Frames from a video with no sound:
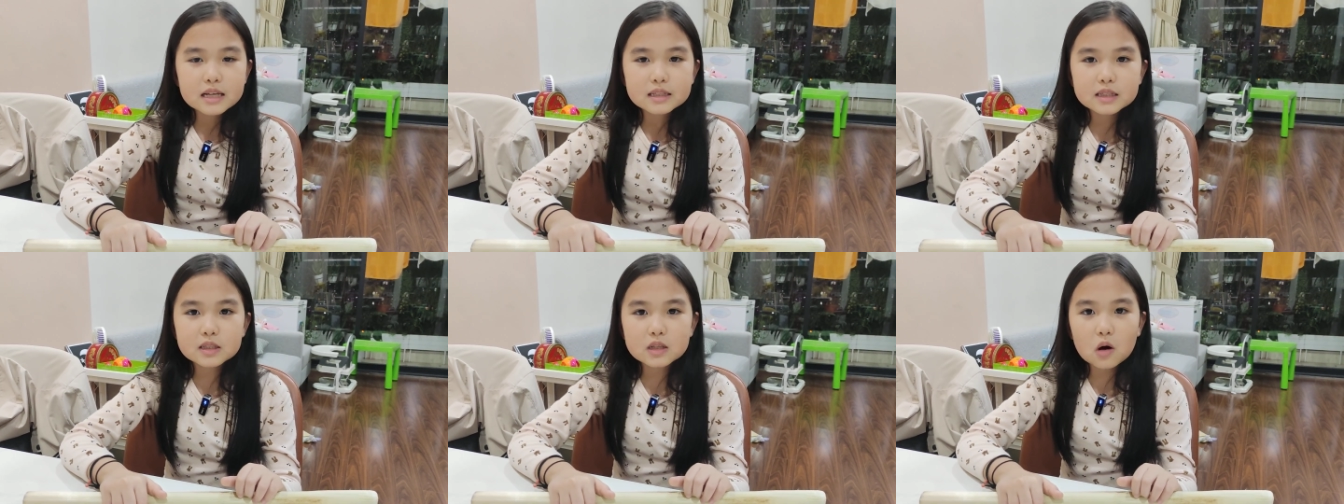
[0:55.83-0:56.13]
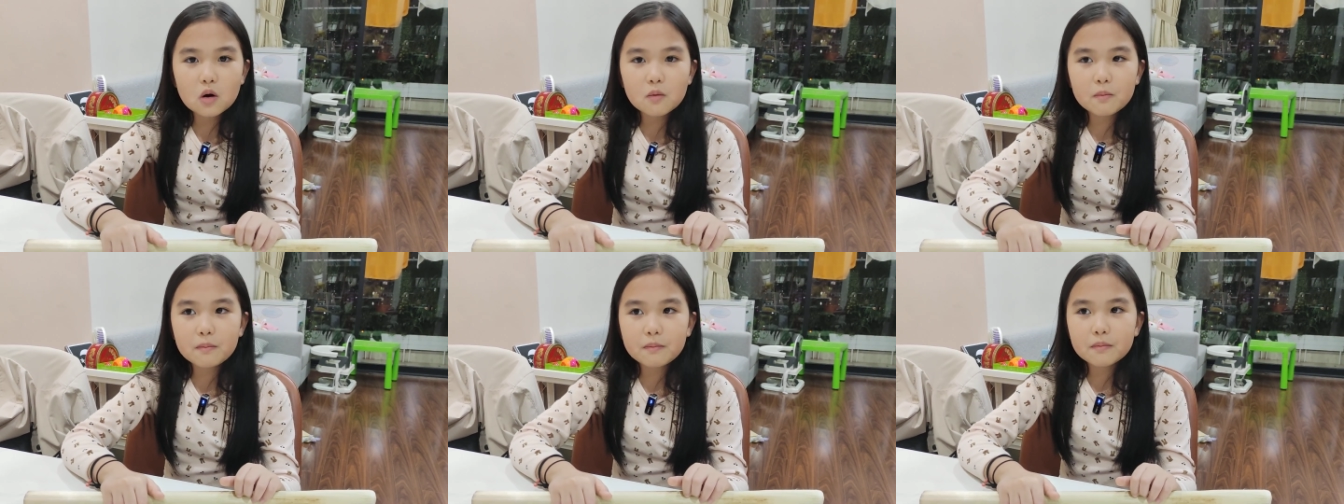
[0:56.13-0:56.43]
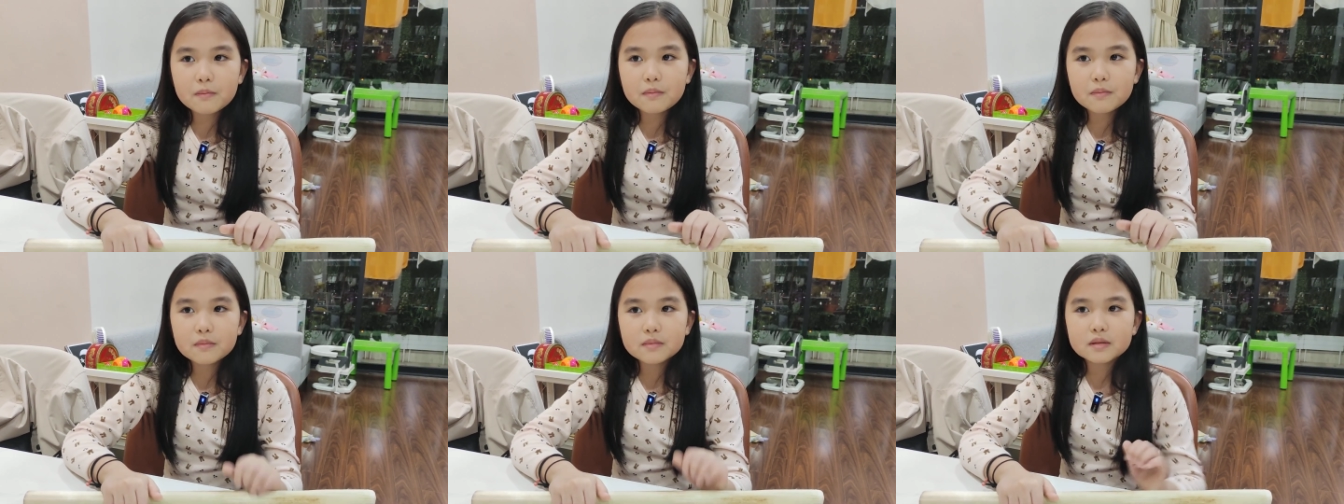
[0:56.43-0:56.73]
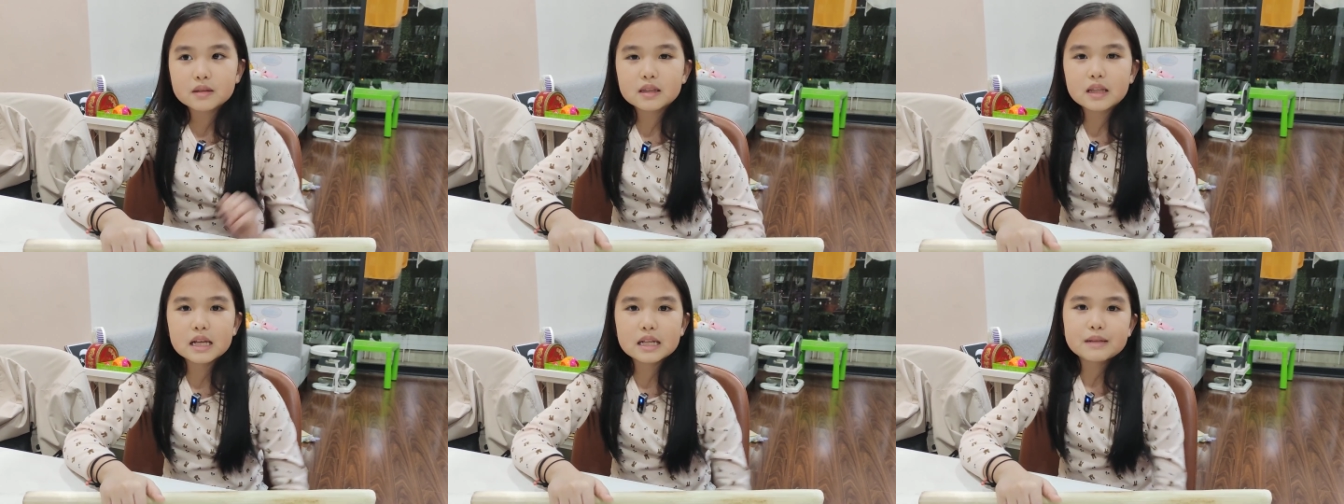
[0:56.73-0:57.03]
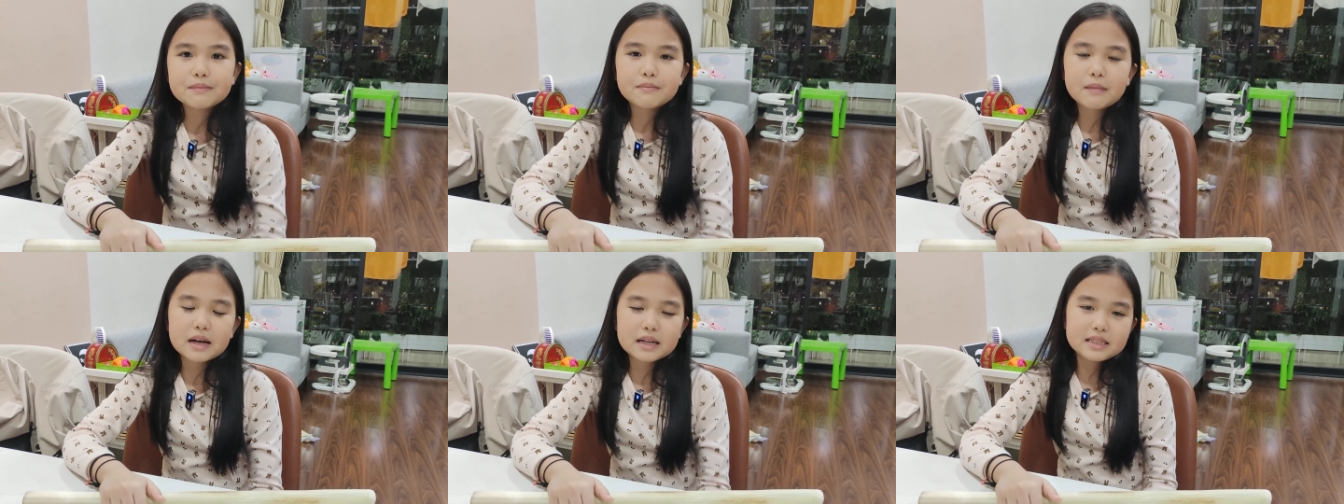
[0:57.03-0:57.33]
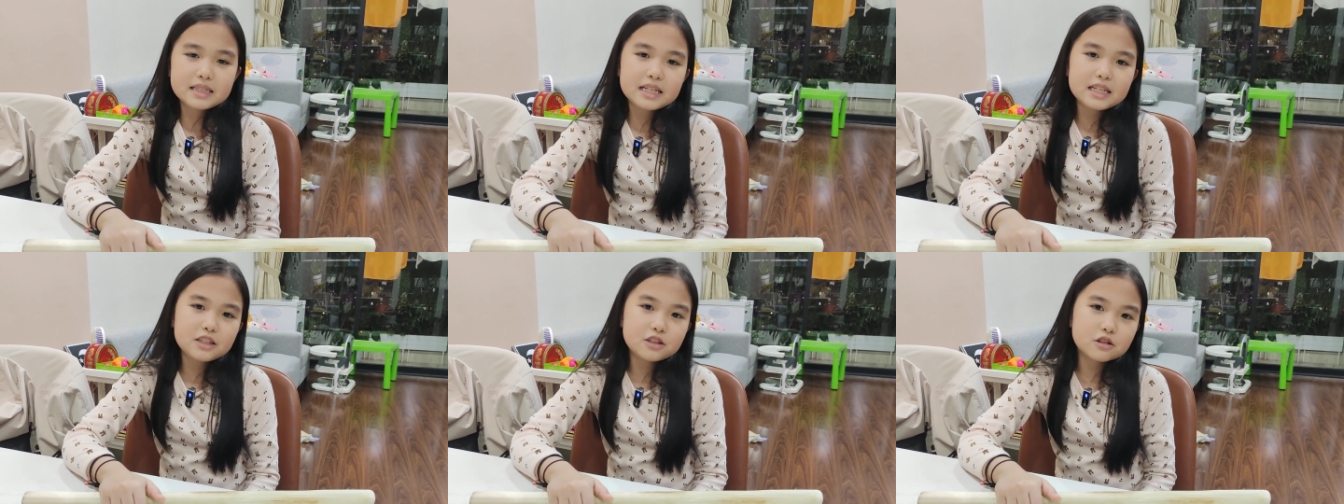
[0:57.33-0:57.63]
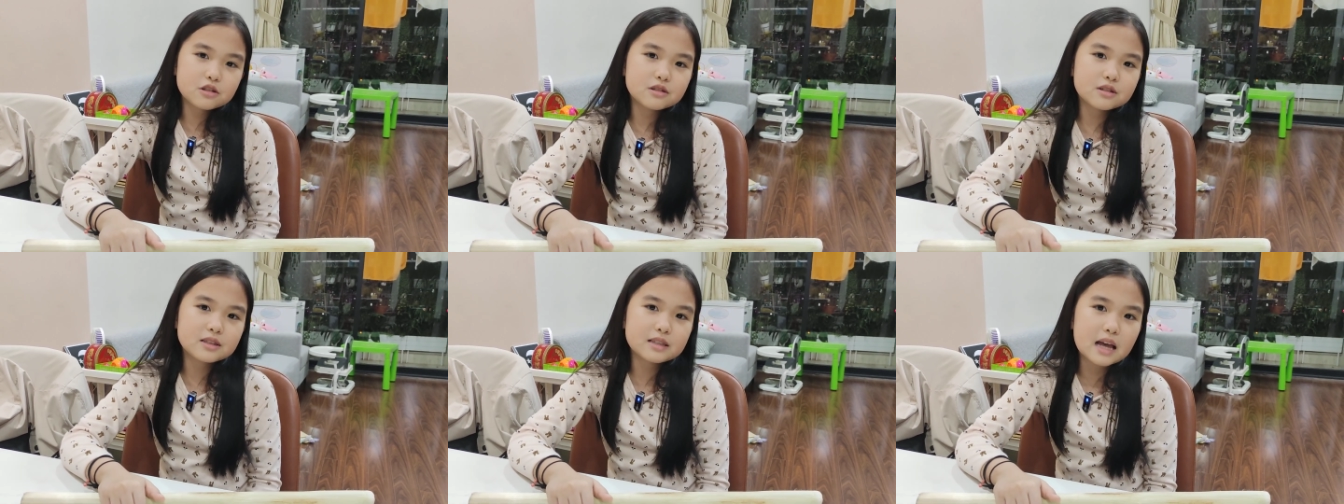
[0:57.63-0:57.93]
So that my
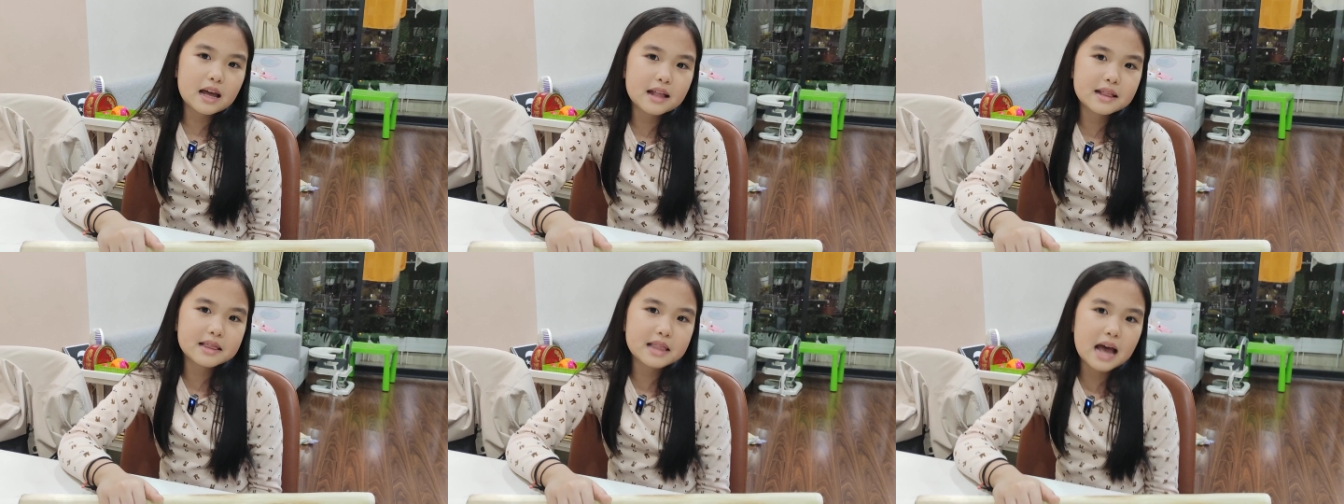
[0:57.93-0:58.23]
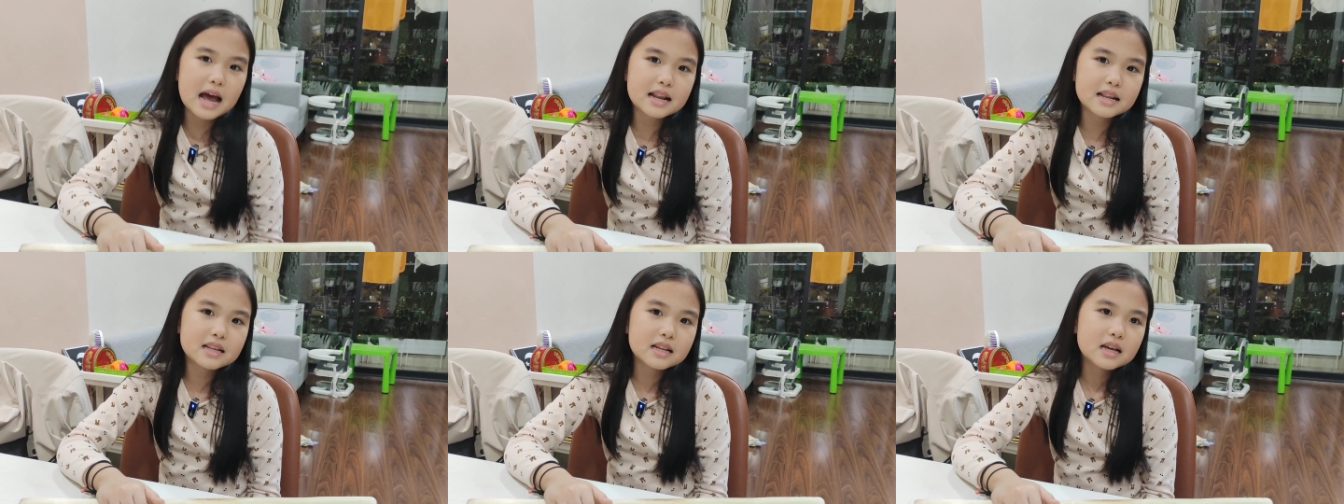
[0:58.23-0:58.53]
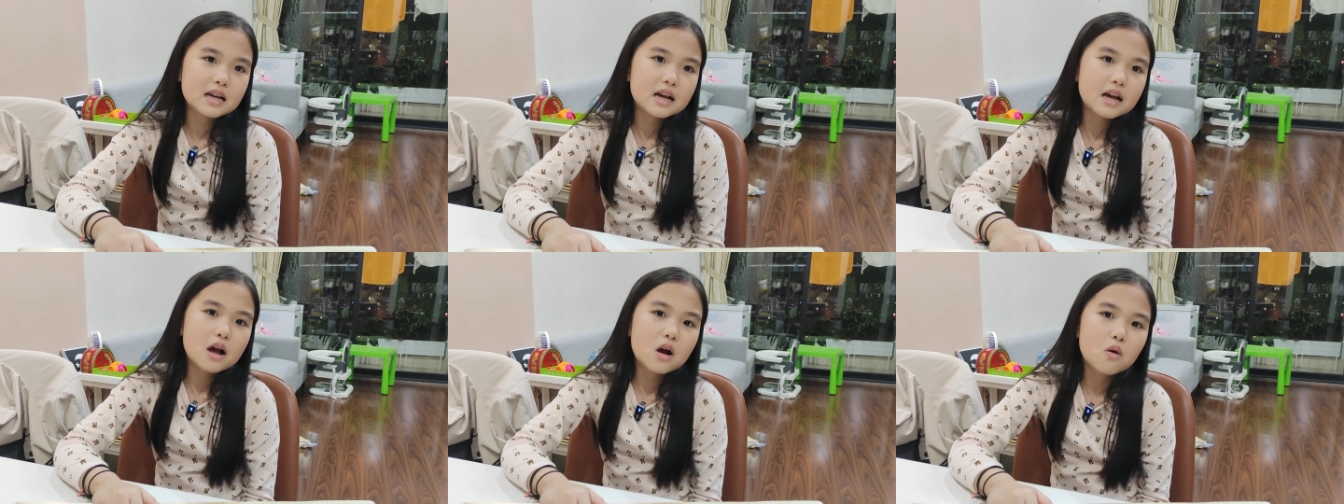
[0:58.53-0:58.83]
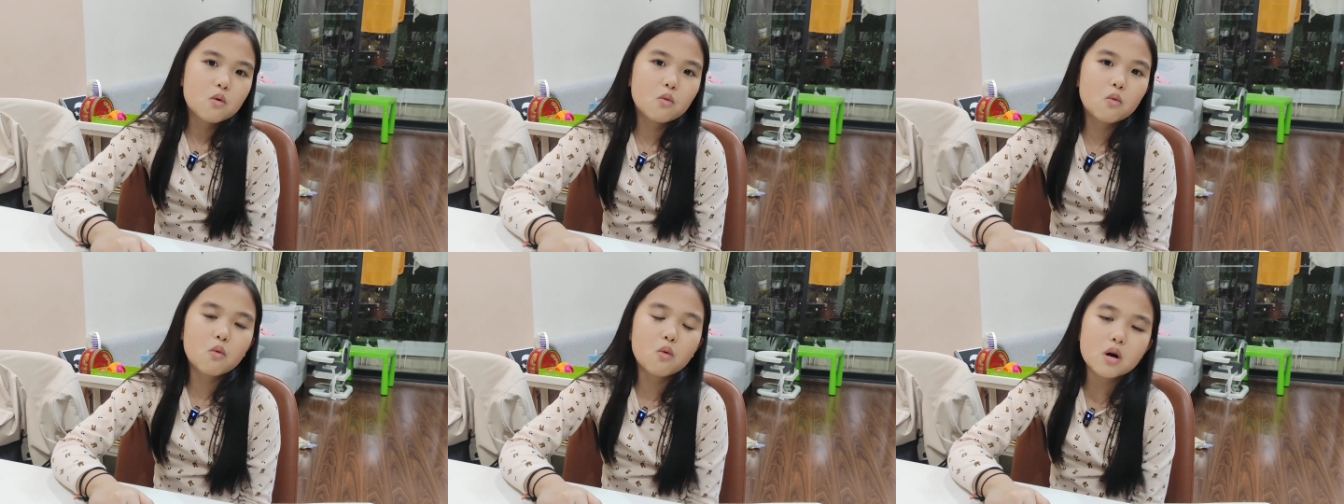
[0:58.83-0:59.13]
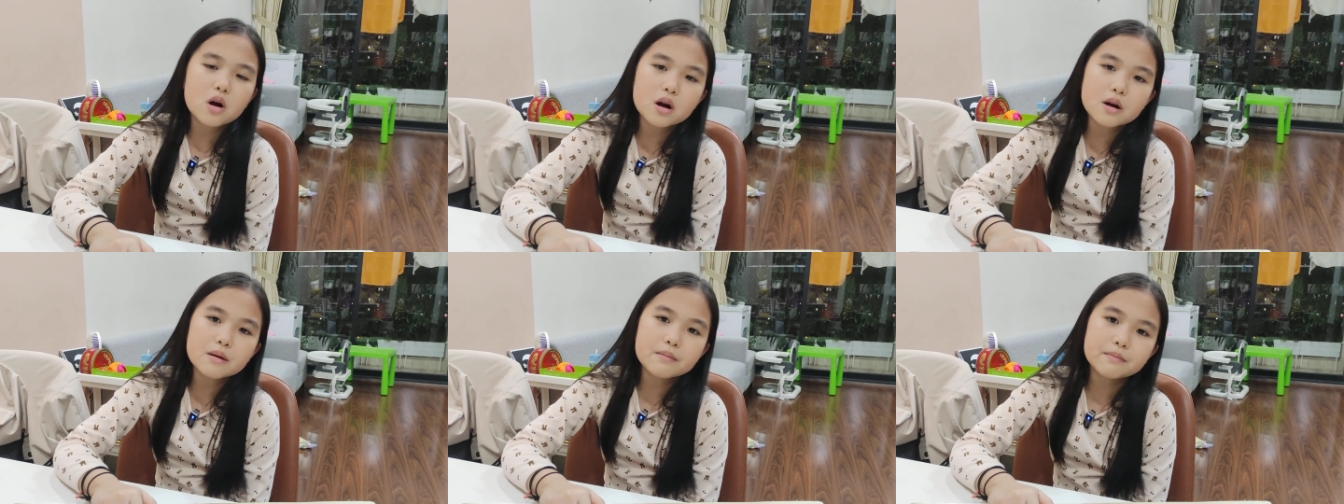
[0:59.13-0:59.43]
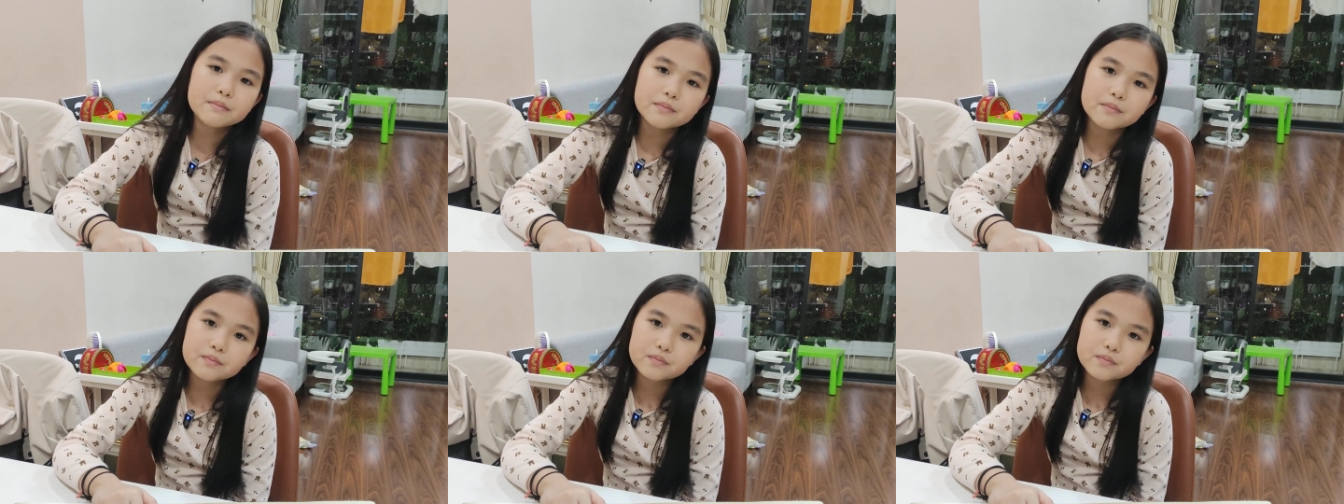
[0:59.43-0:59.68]
teacher said that worm